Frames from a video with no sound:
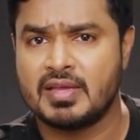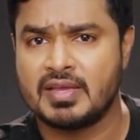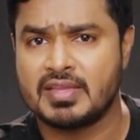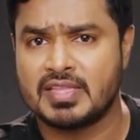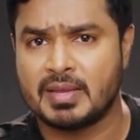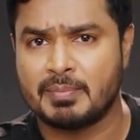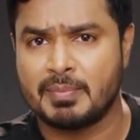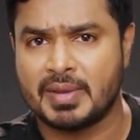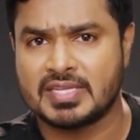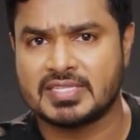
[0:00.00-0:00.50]

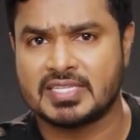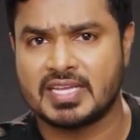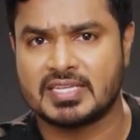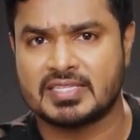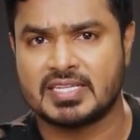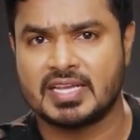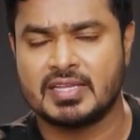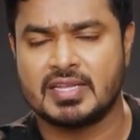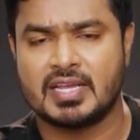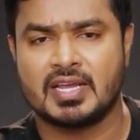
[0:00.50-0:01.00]
They may think
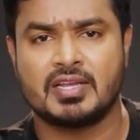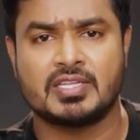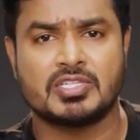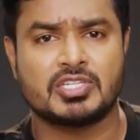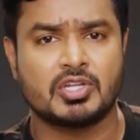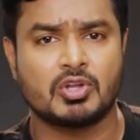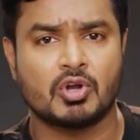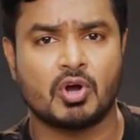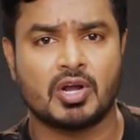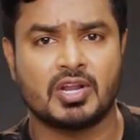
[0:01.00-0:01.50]
that there is
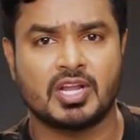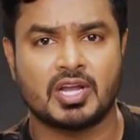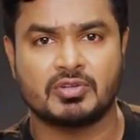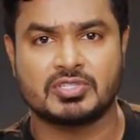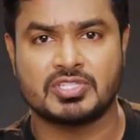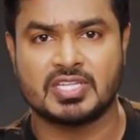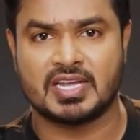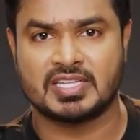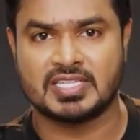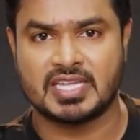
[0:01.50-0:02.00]
a God
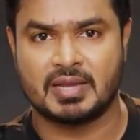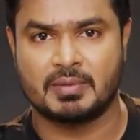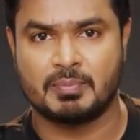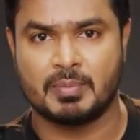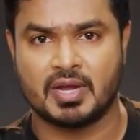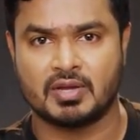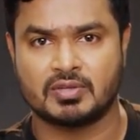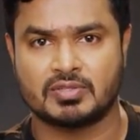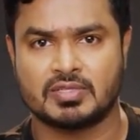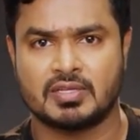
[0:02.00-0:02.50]
outside that
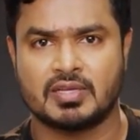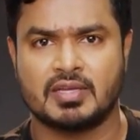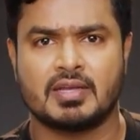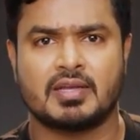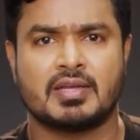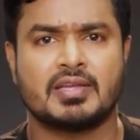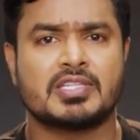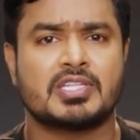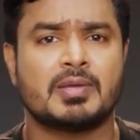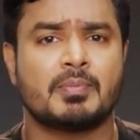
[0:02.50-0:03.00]
mouth.
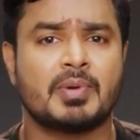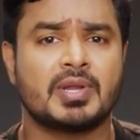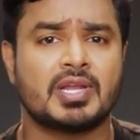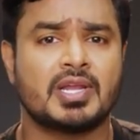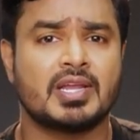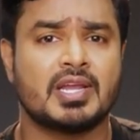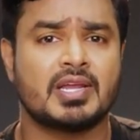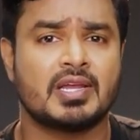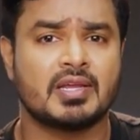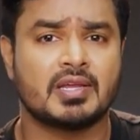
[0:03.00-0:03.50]

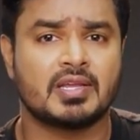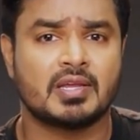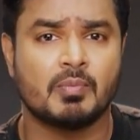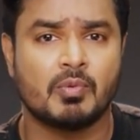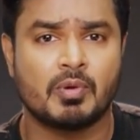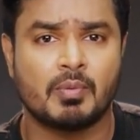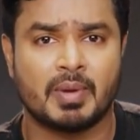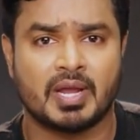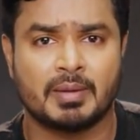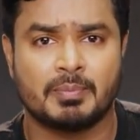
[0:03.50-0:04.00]
Similarly,
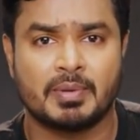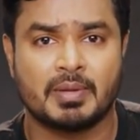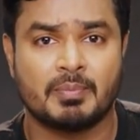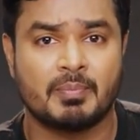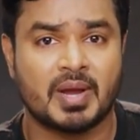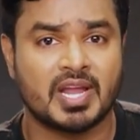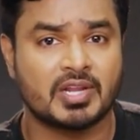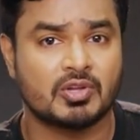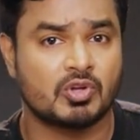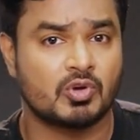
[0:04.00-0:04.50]
we might be
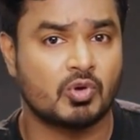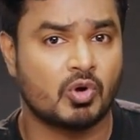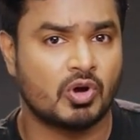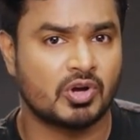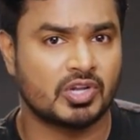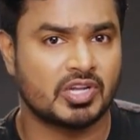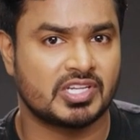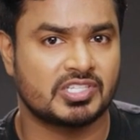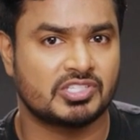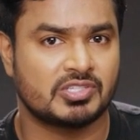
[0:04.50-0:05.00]

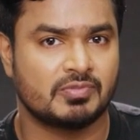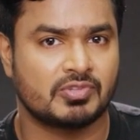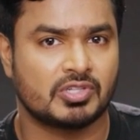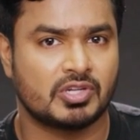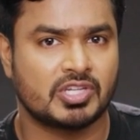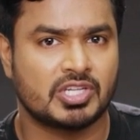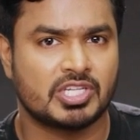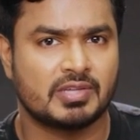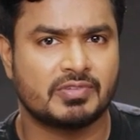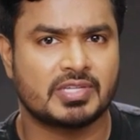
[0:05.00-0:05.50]
microorganisms
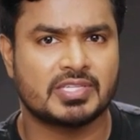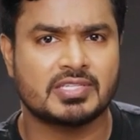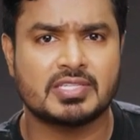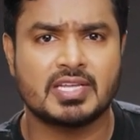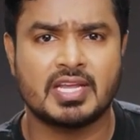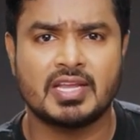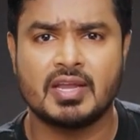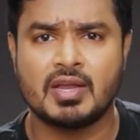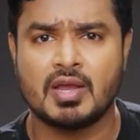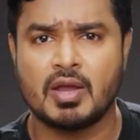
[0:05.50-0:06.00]
on a living
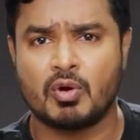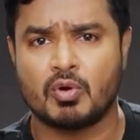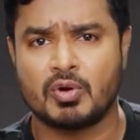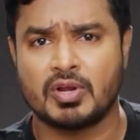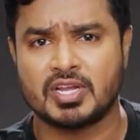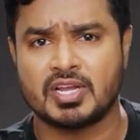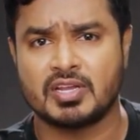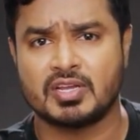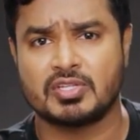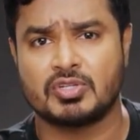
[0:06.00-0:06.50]
thing or
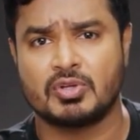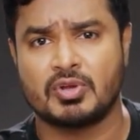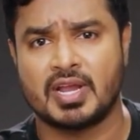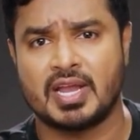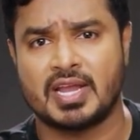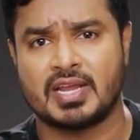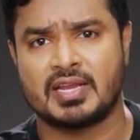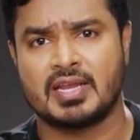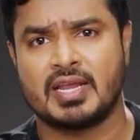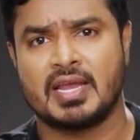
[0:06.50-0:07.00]
near a
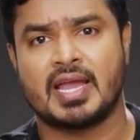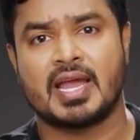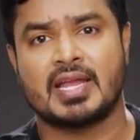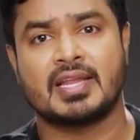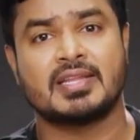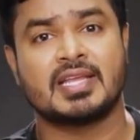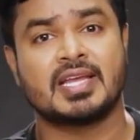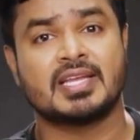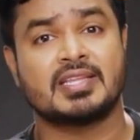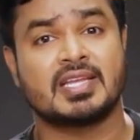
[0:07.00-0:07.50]
drain
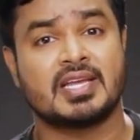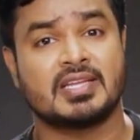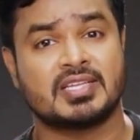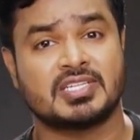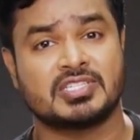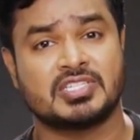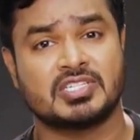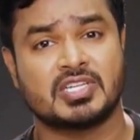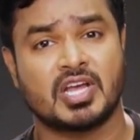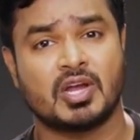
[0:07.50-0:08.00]
and think that
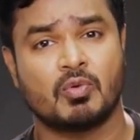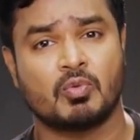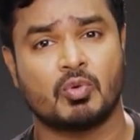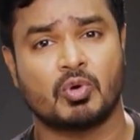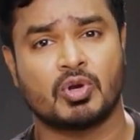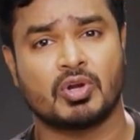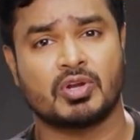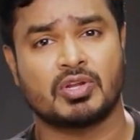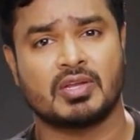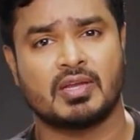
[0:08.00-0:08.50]
this is our
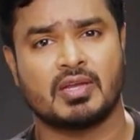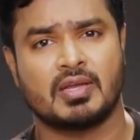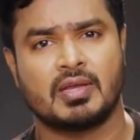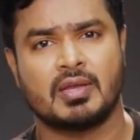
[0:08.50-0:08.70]
world.